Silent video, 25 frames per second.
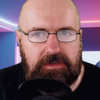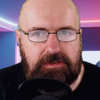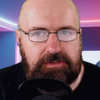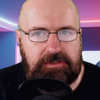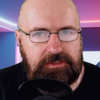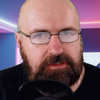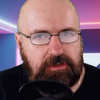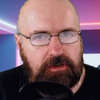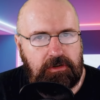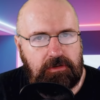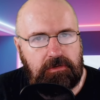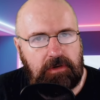
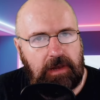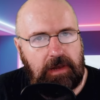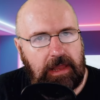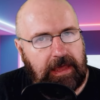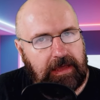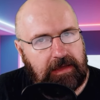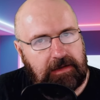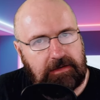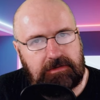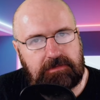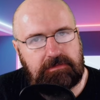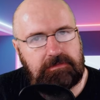there's no
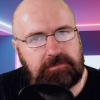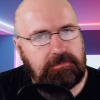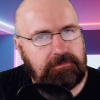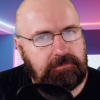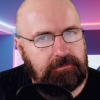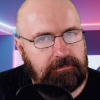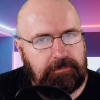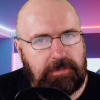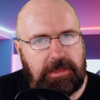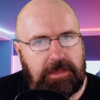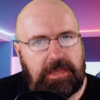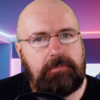like.
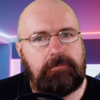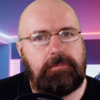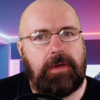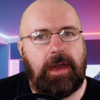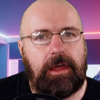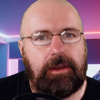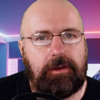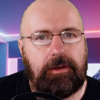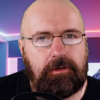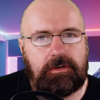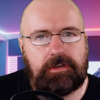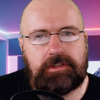Being
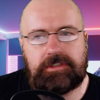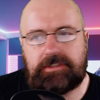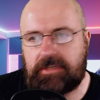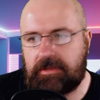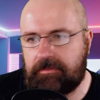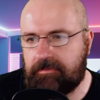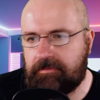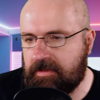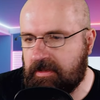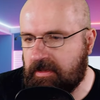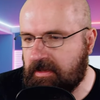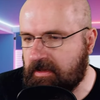better or
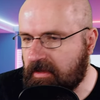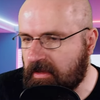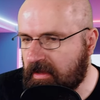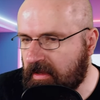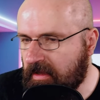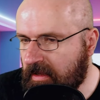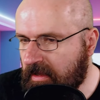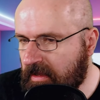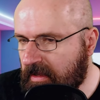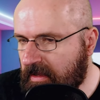something,